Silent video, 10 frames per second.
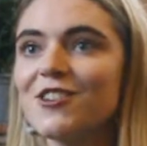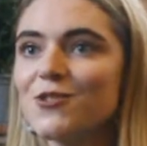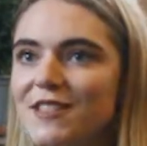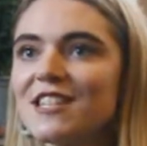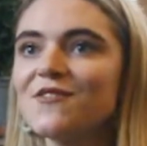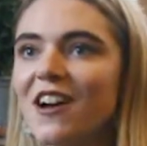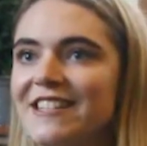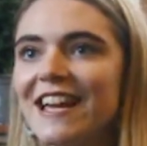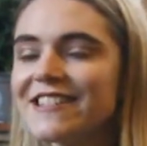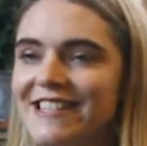a new sense of
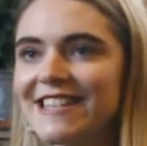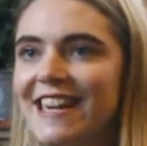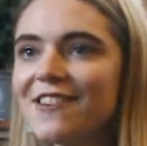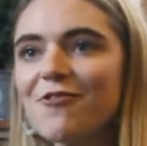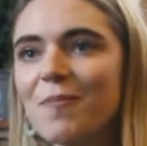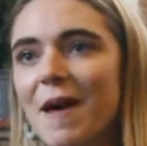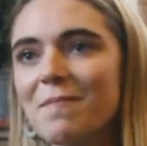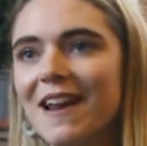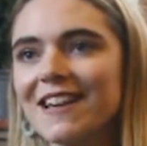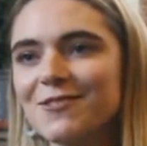identity from
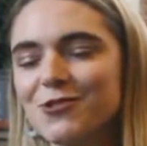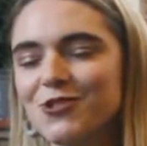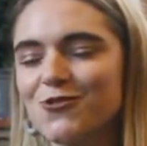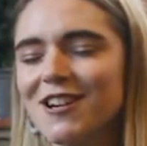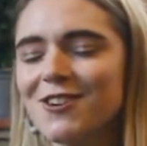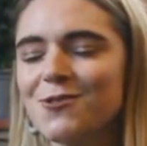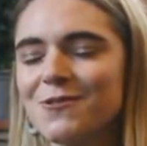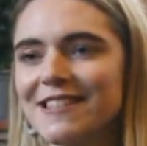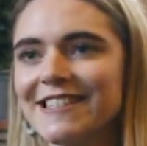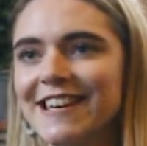that place, which is really
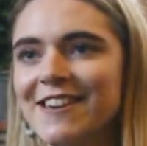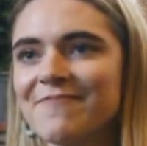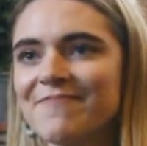cool to see.